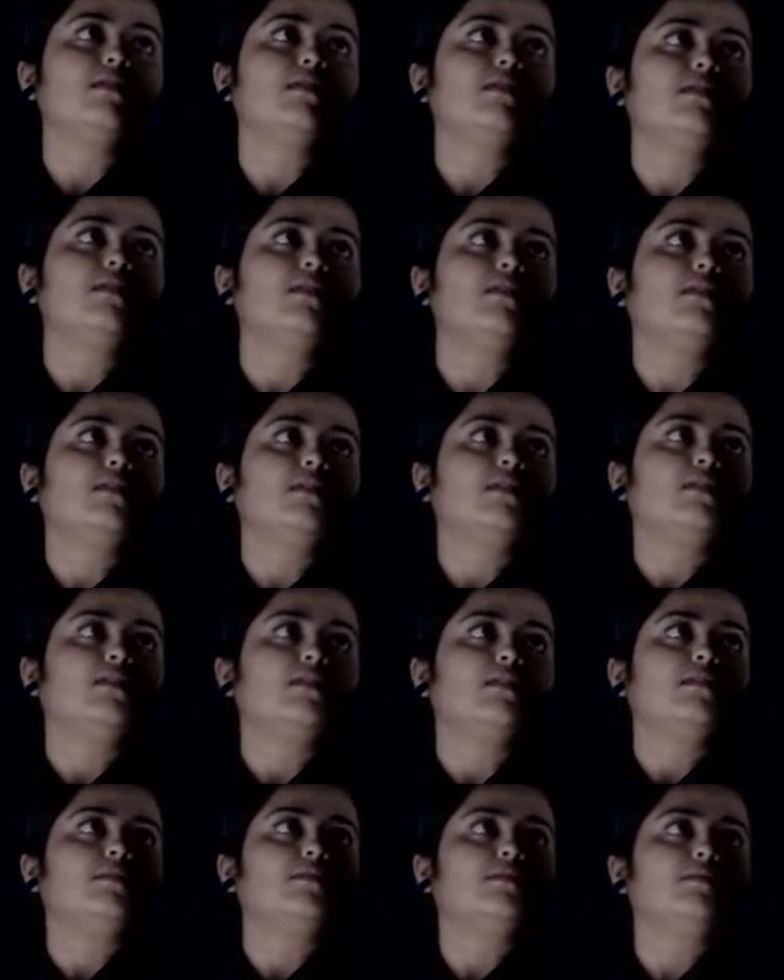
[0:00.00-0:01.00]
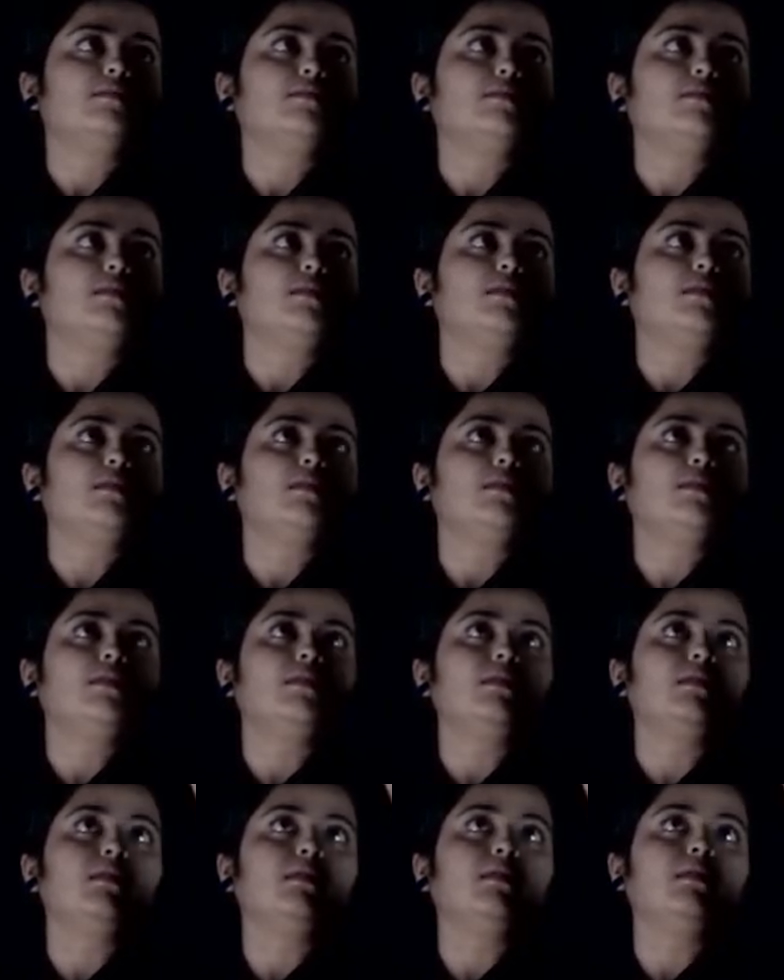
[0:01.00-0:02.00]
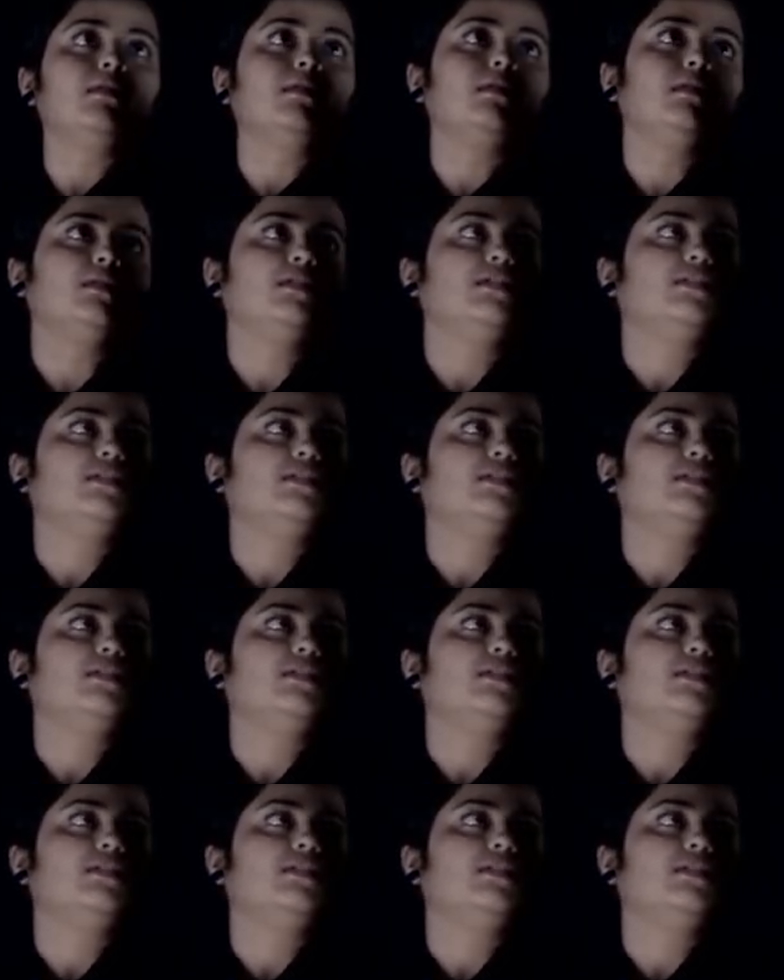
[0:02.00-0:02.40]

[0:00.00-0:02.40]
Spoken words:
Nobody speaks.